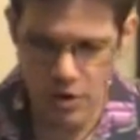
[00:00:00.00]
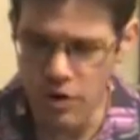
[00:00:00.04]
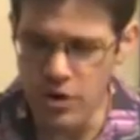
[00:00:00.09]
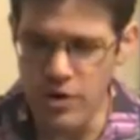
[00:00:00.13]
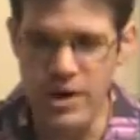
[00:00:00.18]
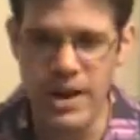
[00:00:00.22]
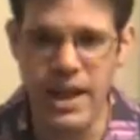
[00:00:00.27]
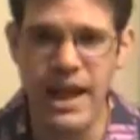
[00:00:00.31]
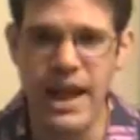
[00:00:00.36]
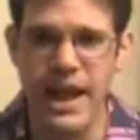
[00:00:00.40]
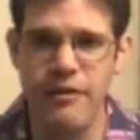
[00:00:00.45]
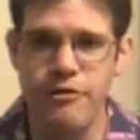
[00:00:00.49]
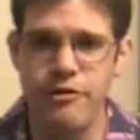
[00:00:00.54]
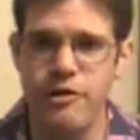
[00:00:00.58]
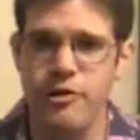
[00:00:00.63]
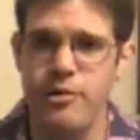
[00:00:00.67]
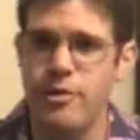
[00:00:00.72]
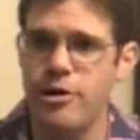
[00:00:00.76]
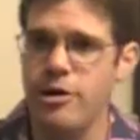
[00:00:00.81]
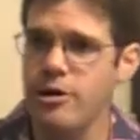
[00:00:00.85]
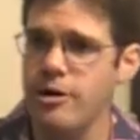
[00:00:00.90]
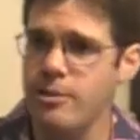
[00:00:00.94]
or day after
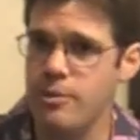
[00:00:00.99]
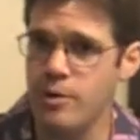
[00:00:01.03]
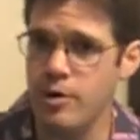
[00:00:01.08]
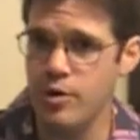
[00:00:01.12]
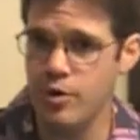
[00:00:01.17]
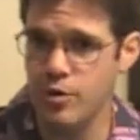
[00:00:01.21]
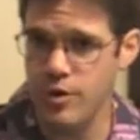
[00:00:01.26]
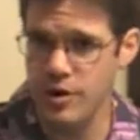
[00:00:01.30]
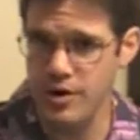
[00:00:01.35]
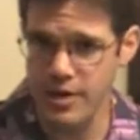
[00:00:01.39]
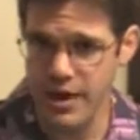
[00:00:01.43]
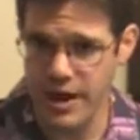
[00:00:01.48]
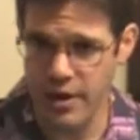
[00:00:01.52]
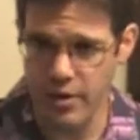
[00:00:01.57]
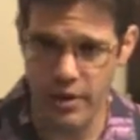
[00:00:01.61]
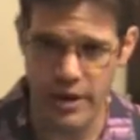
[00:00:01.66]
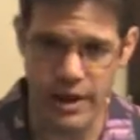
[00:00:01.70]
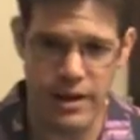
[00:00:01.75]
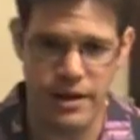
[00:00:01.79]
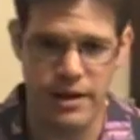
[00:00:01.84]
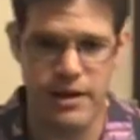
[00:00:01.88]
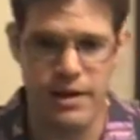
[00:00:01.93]
tomorrow, I'm going to work that
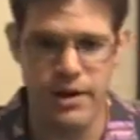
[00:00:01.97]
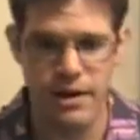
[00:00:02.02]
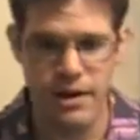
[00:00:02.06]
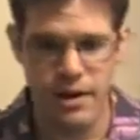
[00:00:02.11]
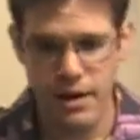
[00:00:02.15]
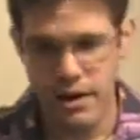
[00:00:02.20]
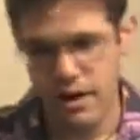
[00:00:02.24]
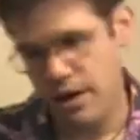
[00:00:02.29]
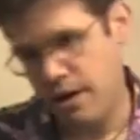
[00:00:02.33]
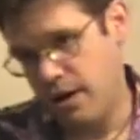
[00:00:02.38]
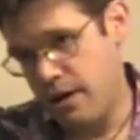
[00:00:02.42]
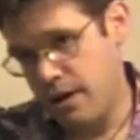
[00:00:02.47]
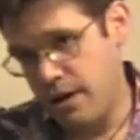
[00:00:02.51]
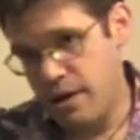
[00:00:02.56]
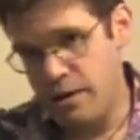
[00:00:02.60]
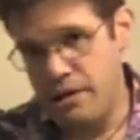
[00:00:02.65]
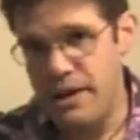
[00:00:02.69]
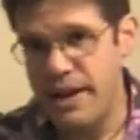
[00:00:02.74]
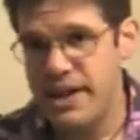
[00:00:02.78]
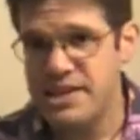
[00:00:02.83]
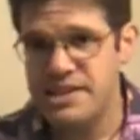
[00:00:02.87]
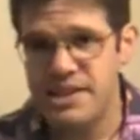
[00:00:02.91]
way.
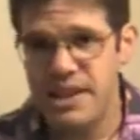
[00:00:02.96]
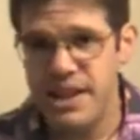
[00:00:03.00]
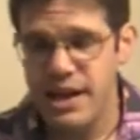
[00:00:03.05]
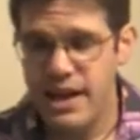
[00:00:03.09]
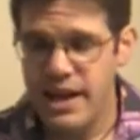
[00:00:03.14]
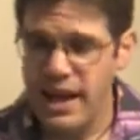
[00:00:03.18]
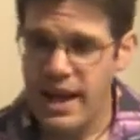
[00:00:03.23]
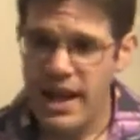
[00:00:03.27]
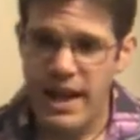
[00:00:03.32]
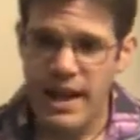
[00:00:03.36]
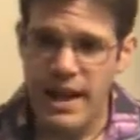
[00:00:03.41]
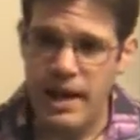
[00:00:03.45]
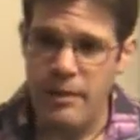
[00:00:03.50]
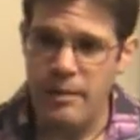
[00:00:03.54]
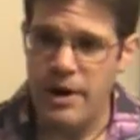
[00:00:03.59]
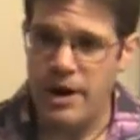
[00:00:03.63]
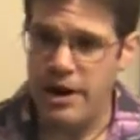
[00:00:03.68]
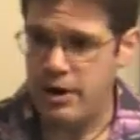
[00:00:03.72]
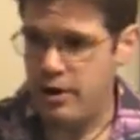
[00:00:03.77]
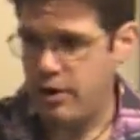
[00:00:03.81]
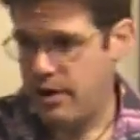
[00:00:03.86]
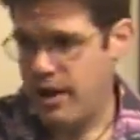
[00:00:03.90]
Next day, hey, I
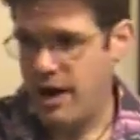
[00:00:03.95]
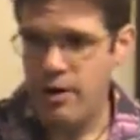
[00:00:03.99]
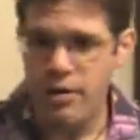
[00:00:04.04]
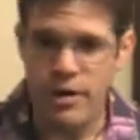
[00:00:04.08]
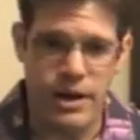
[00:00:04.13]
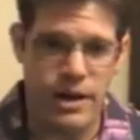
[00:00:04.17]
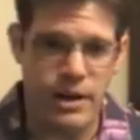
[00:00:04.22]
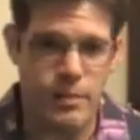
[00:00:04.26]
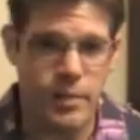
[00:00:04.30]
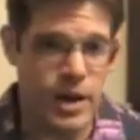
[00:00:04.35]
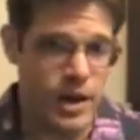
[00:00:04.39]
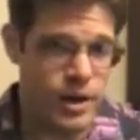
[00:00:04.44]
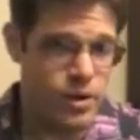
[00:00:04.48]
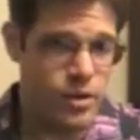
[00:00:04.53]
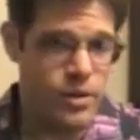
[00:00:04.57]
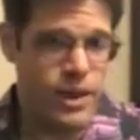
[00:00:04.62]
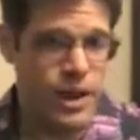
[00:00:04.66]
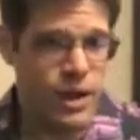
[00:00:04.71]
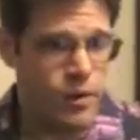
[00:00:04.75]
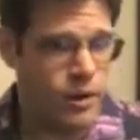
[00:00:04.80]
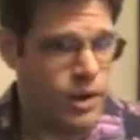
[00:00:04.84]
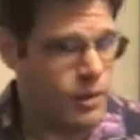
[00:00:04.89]
might go that way. I might go
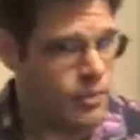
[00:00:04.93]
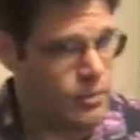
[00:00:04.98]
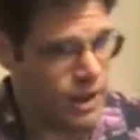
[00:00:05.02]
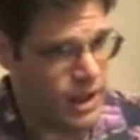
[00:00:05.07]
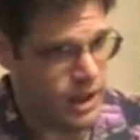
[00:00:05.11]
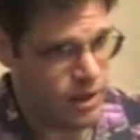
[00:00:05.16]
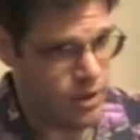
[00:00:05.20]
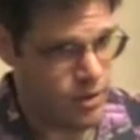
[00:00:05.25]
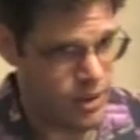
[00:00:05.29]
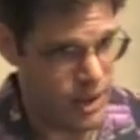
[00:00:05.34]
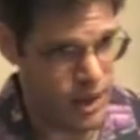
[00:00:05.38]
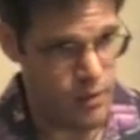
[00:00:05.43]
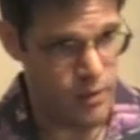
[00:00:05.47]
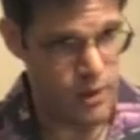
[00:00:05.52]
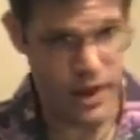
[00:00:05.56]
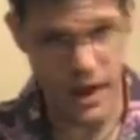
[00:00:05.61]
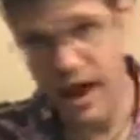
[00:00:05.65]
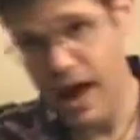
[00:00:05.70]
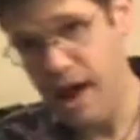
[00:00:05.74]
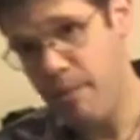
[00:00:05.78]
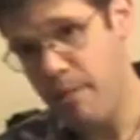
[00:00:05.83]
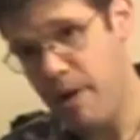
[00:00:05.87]
that way. I might go that way.
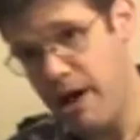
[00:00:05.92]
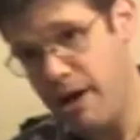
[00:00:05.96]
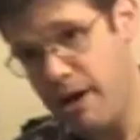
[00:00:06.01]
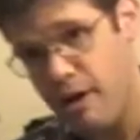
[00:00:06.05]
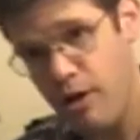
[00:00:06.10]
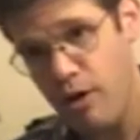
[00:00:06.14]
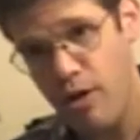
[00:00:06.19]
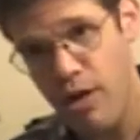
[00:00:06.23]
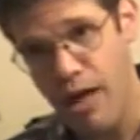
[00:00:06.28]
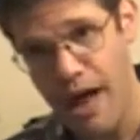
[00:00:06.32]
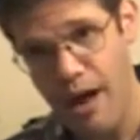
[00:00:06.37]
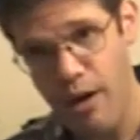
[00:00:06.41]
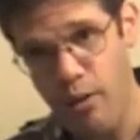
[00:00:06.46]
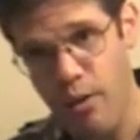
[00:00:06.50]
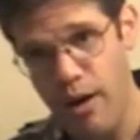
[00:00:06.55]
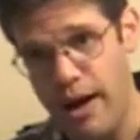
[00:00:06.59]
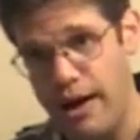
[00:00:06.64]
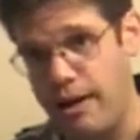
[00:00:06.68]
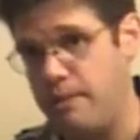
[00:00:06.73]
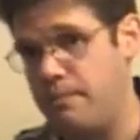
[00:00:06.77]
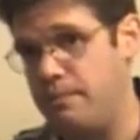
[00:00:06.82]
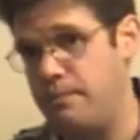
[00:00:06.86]
I might go that way.